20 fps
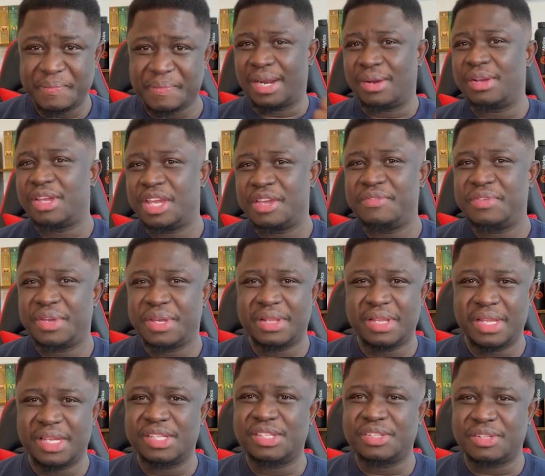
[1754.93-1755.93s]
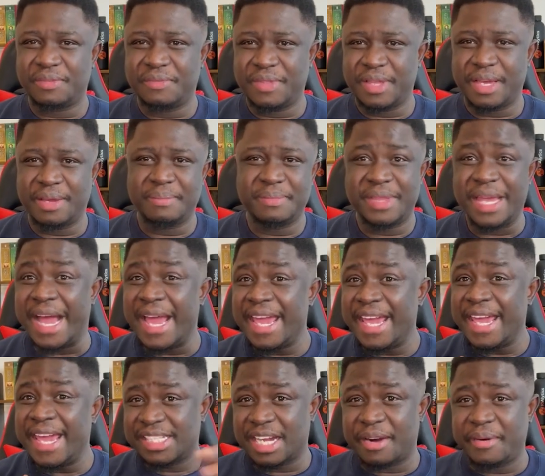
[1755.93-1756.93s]
And I'll give you a list of them. There
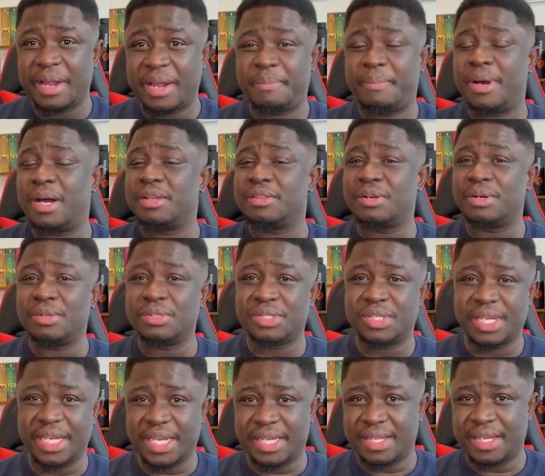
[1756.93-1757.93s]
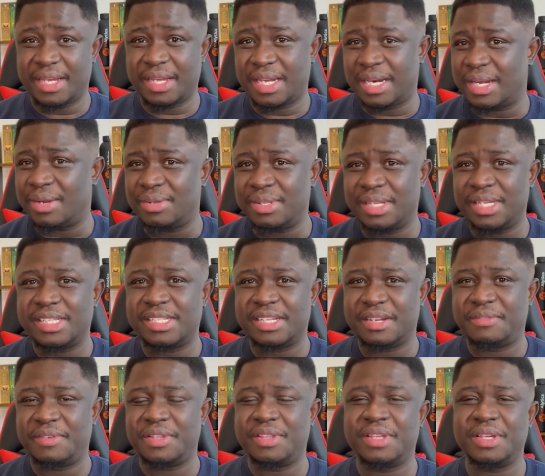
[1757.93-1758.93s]
are 8 career paths altogether, and I'll
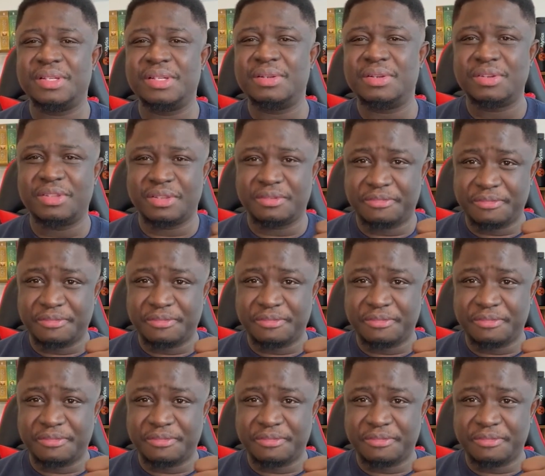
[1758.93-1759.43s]
list everything.